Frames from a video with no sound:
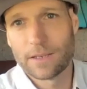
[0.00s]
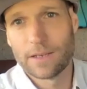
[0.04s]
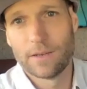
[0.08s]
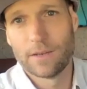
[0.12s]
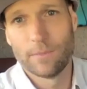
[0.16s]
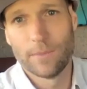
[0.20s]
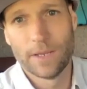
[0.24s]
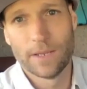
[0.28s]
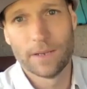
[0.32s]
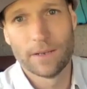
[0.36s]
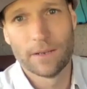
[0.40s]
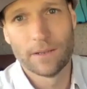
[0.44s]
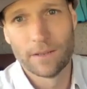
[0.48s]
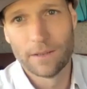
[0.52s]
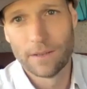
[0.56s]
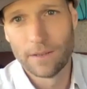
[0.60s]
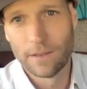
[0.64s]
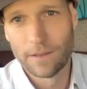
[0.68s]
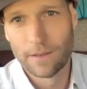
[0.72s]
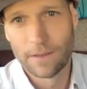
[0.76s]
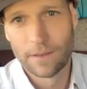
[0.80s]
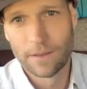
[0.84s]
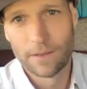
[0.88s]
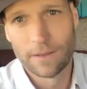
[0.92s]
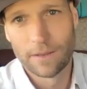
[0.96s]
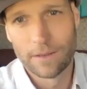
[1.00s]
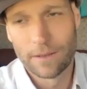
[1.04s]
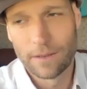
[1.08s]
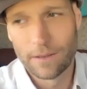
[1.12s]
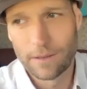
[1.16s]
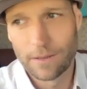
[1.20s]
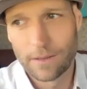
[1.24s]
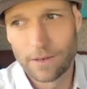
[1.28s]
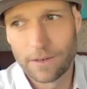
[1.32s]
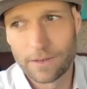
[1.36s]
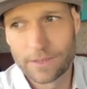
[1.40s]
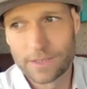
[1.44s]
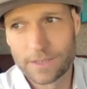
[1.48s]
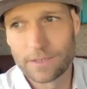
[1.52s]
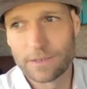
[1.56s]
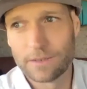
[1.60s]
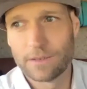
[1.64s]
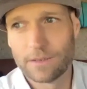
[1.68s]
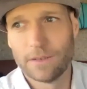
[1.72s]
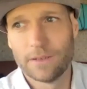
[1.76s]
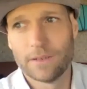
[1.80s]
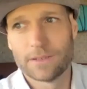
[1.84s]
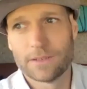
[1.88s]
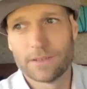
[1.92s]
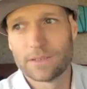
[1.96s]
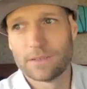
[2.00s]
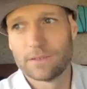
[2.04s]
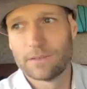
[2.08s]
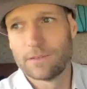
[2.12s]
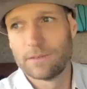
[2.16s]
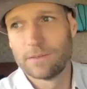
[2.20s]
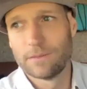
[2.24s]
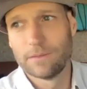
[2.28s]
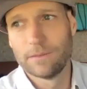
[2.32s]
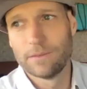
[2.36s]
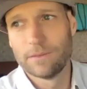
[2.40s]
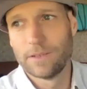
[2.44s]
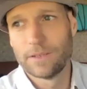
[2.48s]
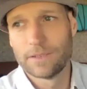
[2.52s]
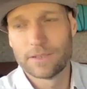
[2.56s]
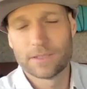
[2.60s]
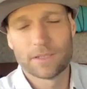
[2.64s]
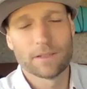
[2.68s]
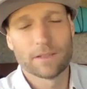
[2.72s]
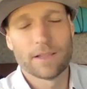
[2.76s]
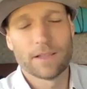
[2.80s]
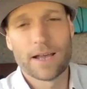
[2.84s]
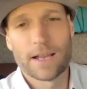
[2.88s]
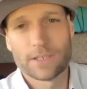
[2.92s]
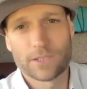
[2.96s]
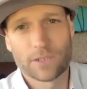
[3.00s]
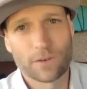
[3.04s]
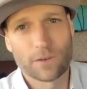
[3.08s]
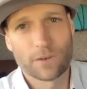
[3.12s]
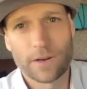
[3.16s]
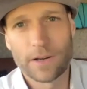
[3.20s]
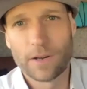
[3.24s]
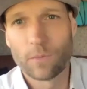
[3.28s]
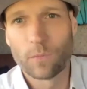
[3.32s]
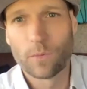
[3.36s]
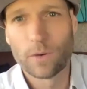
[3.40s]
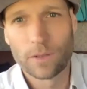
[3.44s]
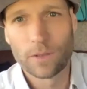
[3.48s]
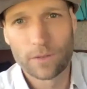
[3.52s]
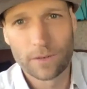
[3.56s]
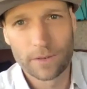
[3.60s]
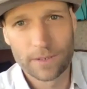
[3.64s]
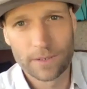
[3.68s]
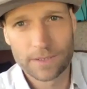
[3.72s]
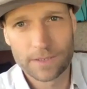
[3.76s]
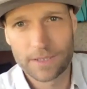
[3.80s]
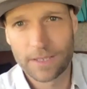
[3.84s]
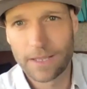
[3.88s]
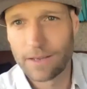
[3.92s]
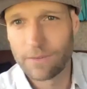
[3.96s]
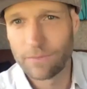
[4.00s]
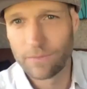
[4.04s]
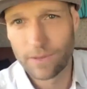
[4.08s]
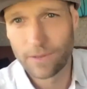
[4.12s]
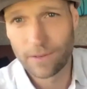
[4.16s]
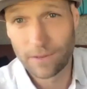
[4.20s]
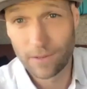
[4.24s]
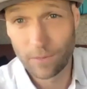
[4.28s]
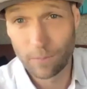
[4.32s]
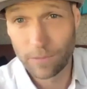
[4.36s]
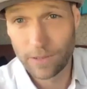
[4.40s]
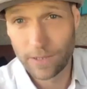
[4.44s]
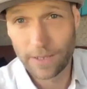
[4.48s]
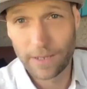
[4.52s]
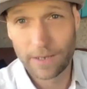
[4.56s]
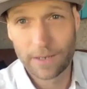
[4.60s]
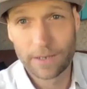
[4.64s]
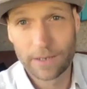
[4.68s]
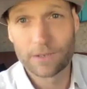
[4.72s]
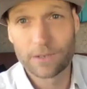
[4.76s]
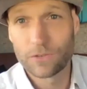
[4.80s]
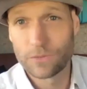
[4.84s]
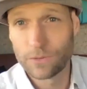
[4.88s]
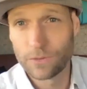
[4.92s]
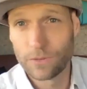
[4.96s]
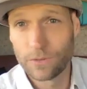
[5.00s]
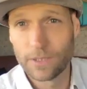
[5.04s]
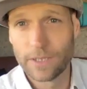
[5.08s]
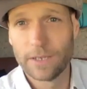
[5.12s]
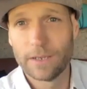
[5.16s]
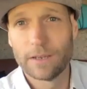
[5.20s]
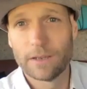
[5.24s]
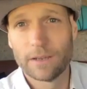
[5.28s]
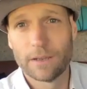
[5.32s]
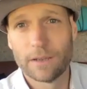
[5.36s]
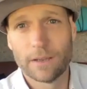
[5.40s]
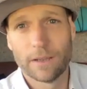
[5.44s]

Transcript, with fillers: I mean, there's, it's, it's the last great wilderness left on the planet, truly.